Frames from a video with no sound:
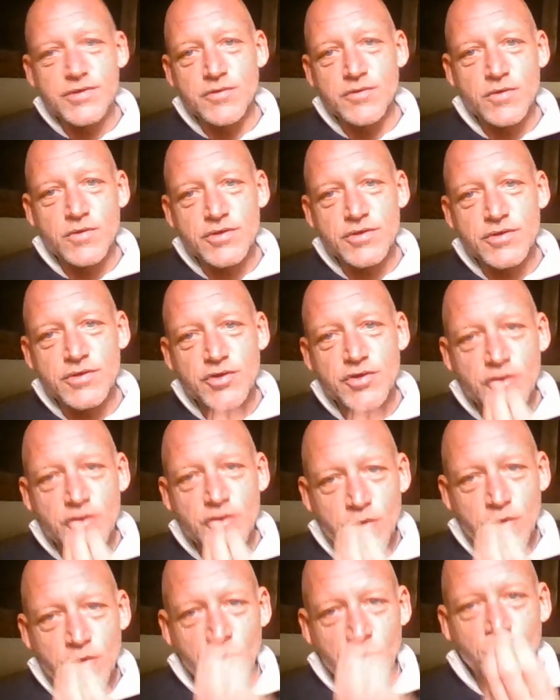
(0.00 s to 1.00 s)
What do
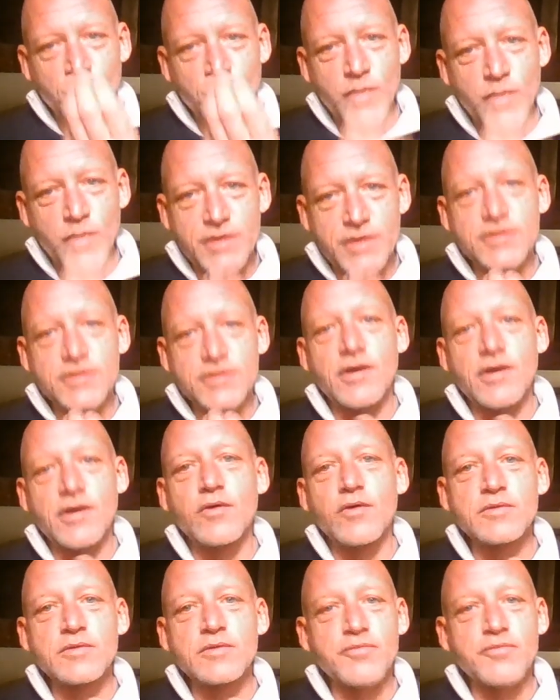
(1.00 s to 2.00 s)
you wish to
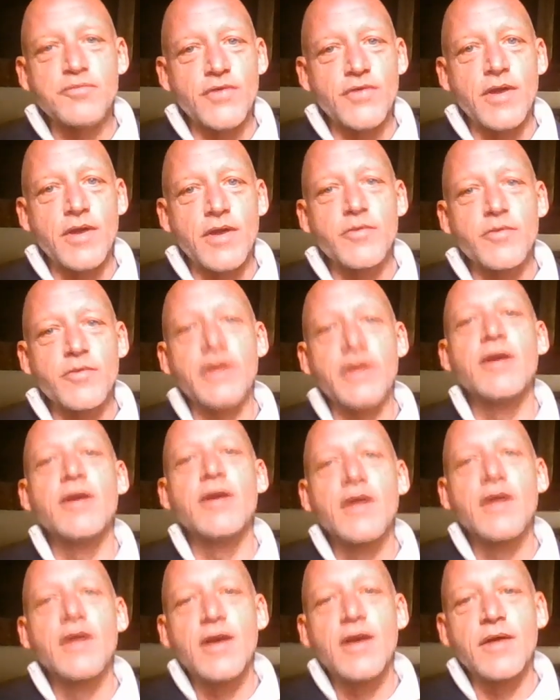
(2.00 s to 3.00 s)
hold primary
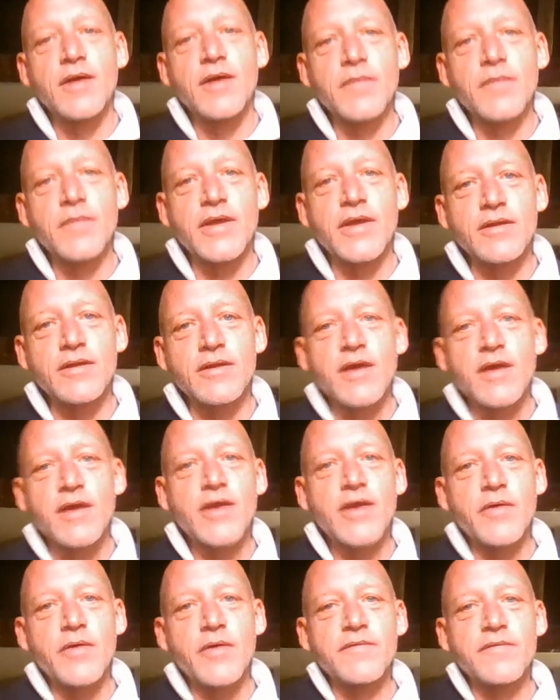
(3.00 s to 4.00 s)
in
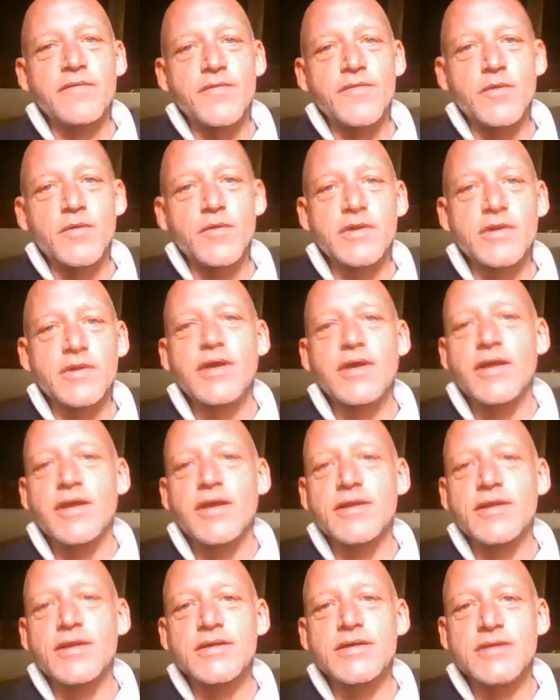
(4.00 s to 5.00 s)
going forward
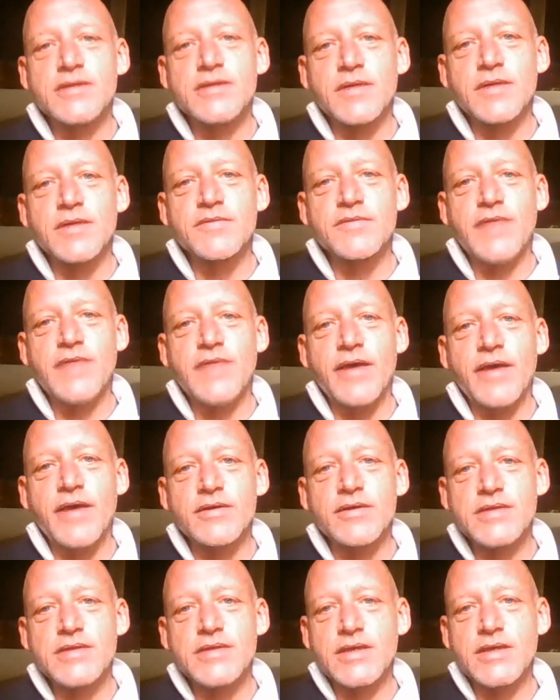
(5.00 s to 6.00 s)
in these times of
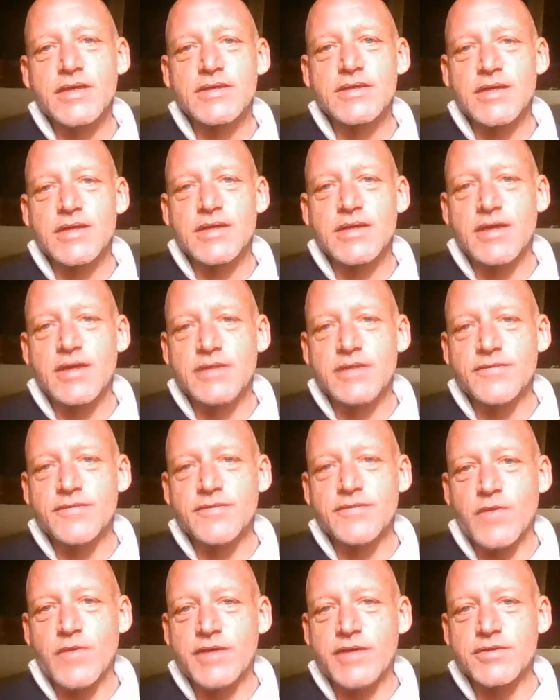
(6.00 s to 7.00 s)
chaos? These are the kinds of
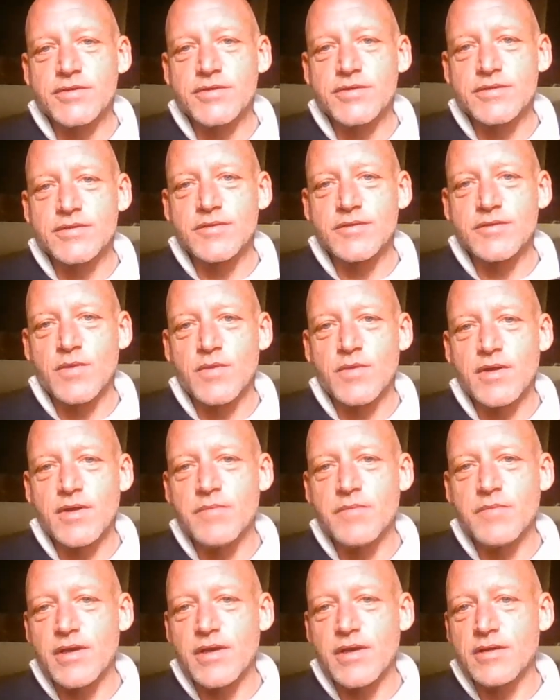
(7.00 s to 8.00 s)
questions that one can
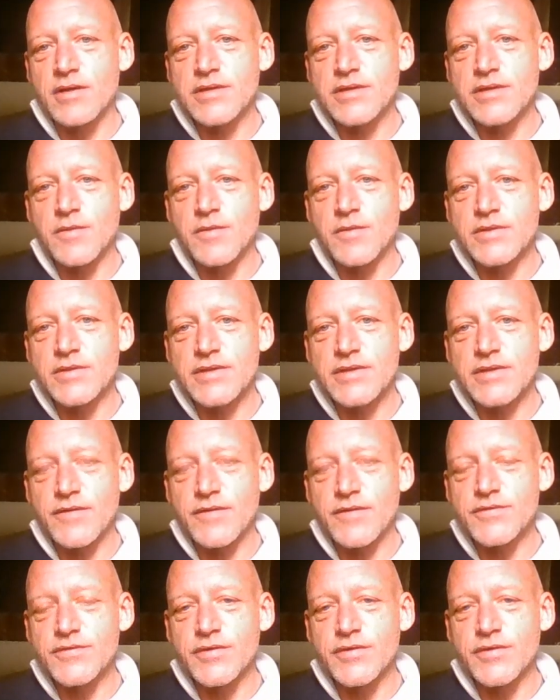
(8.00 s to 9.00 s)
be asking oneself
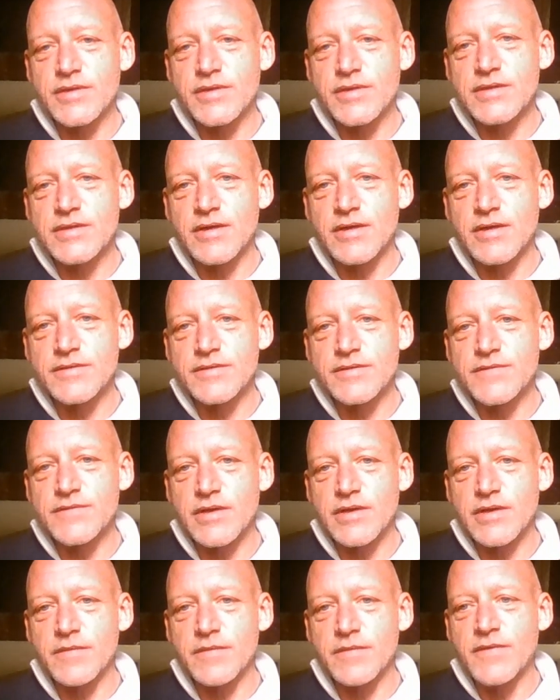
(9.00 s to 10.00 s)
during these kinds of
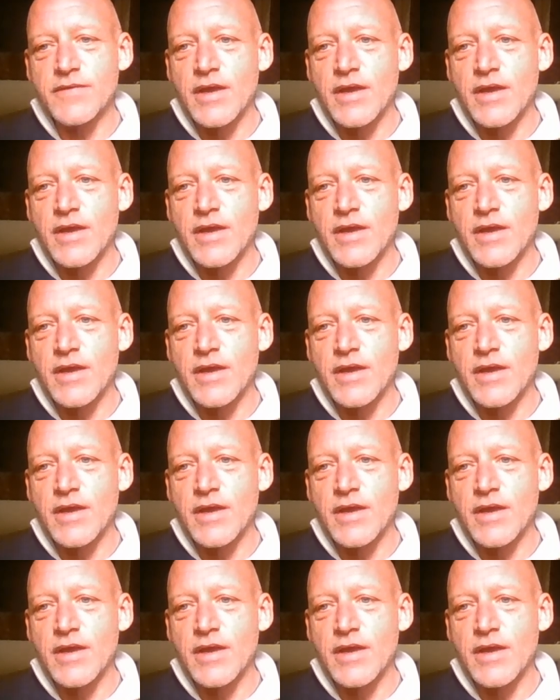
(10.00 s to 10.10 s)
times.